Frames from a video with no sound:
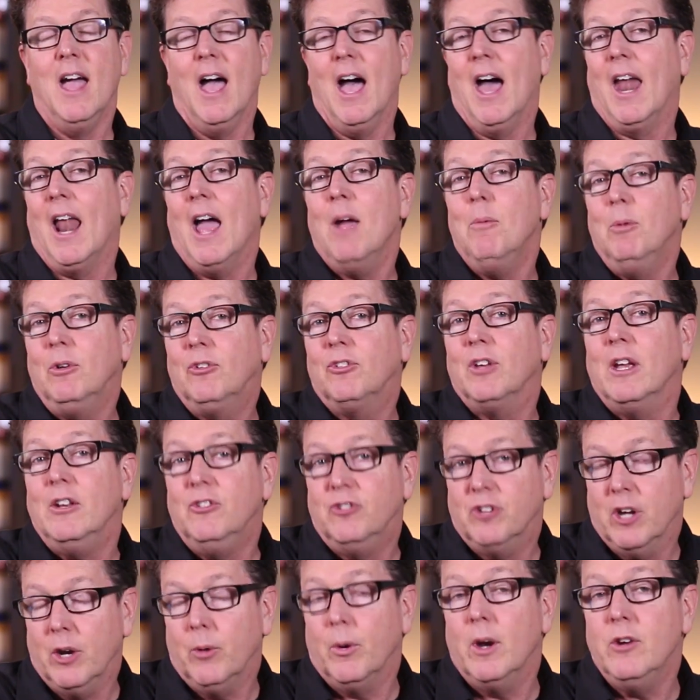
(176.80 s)
And I would say
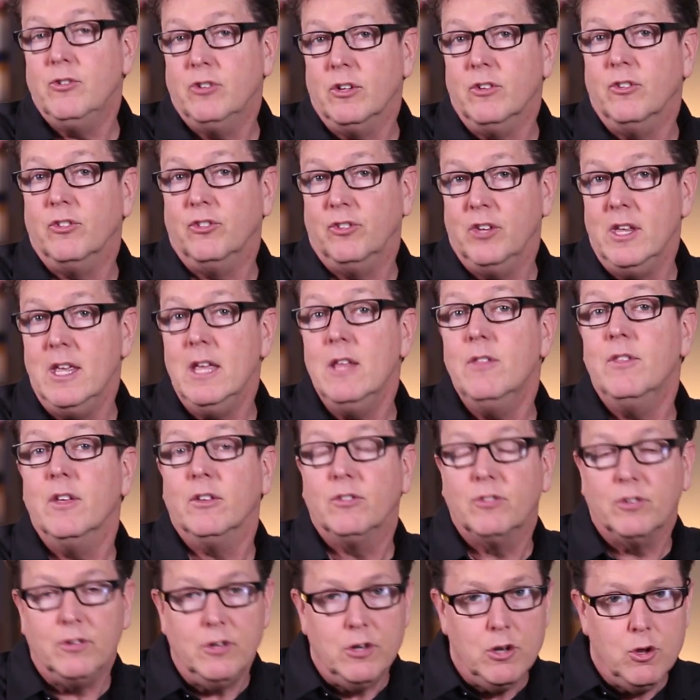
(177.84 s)
Generation Z,
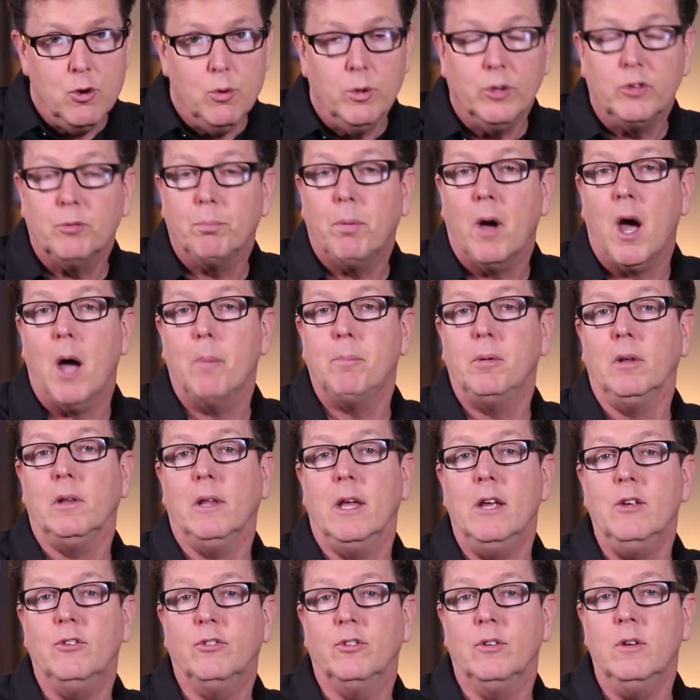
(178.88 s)
this newest
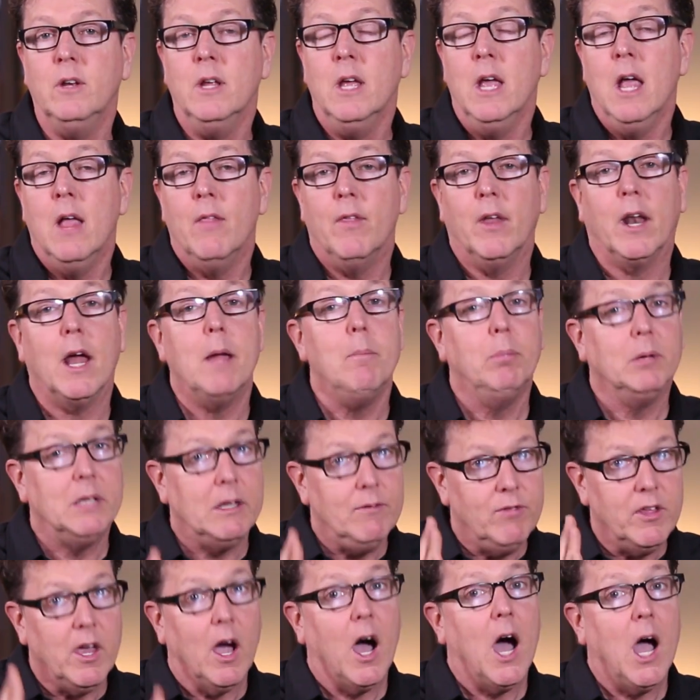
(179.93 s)
population that I
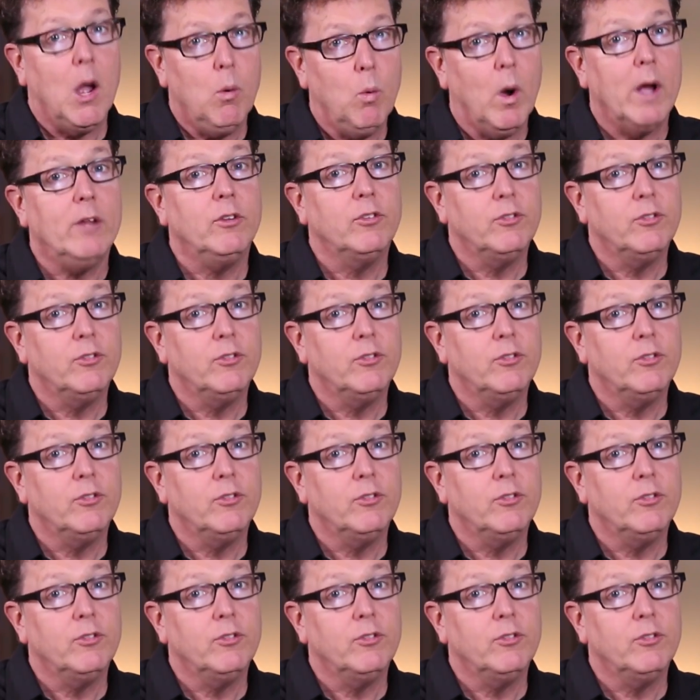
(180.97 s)
believe the IY